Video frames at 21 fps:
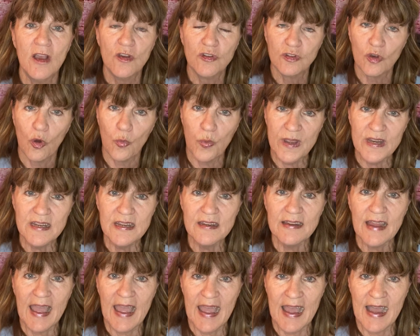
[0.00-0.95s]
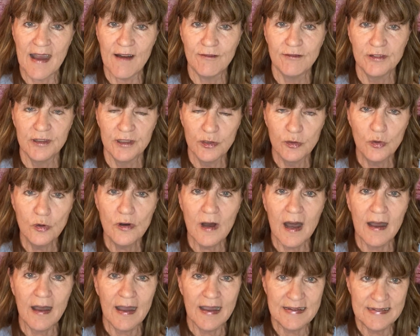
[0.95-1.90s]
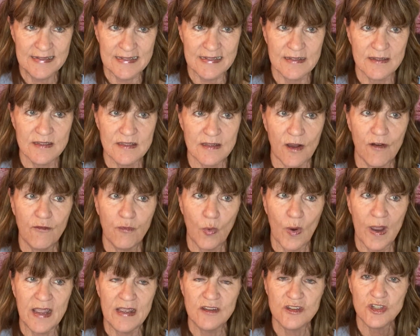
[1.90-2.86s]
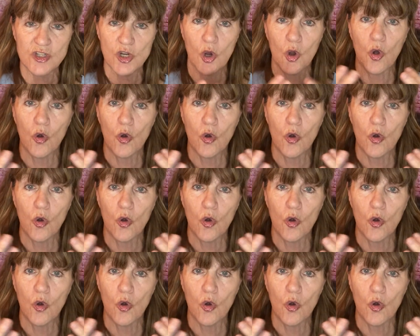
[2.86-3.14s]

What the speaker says: So we need to have little ideas of ways to